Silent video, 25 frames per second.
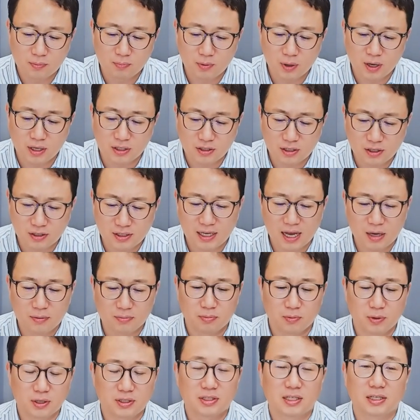prices
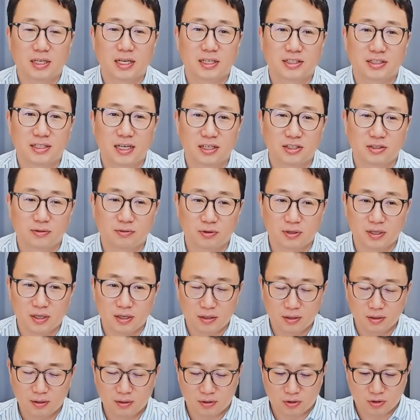have risen
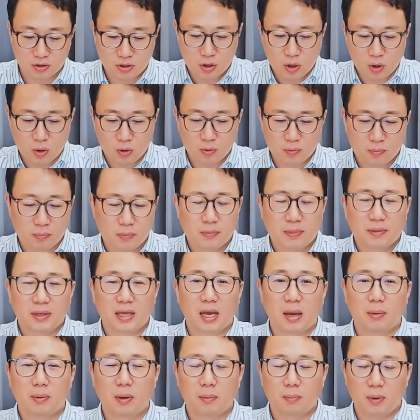excessively, so the
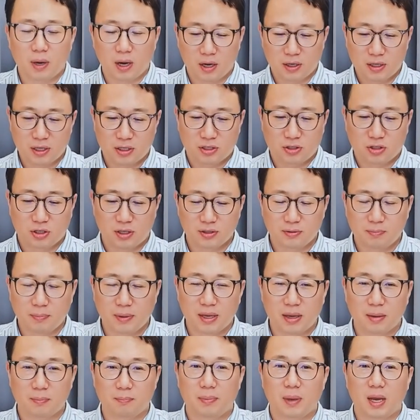upper part is just
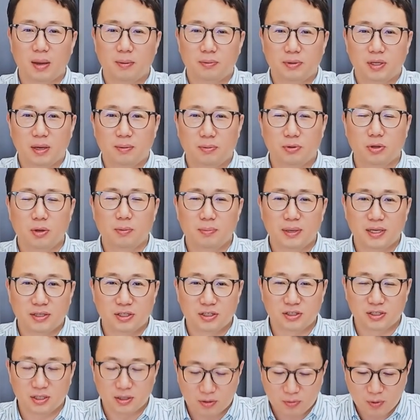being pumped up
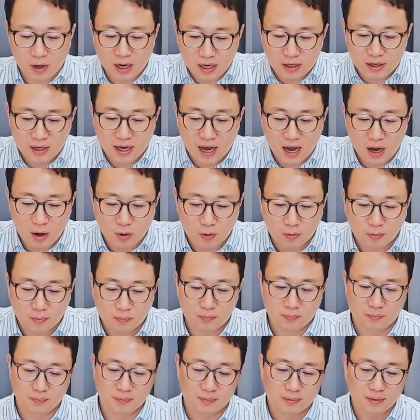tremendously right now.
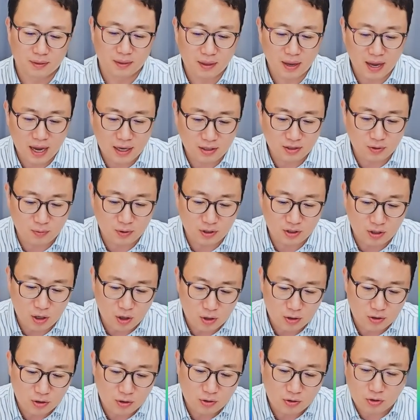As a
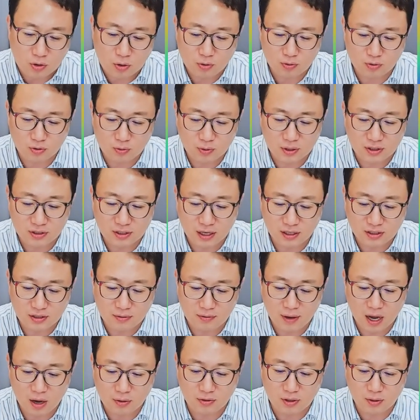result, due to
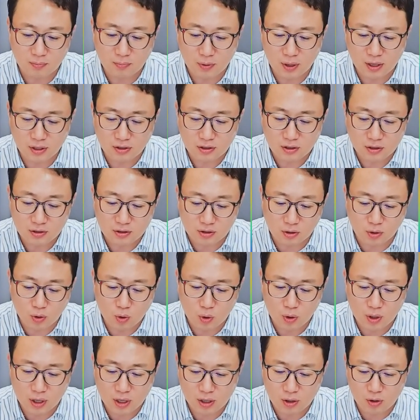excessive housing prices,
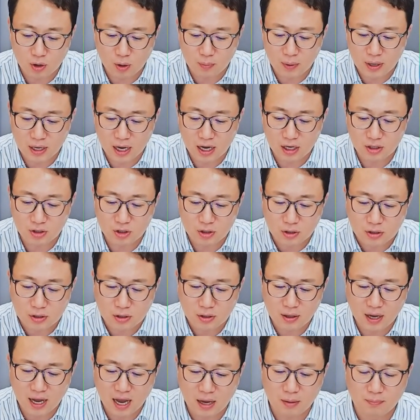all economic
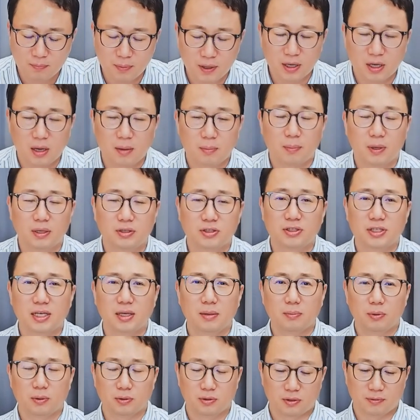agents have become
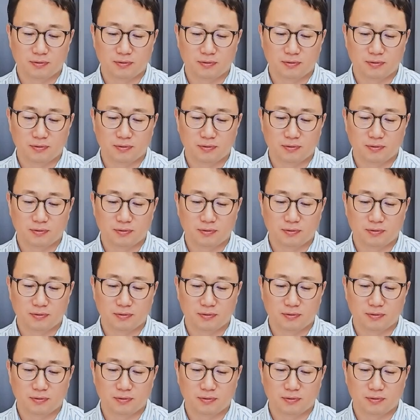unstable. The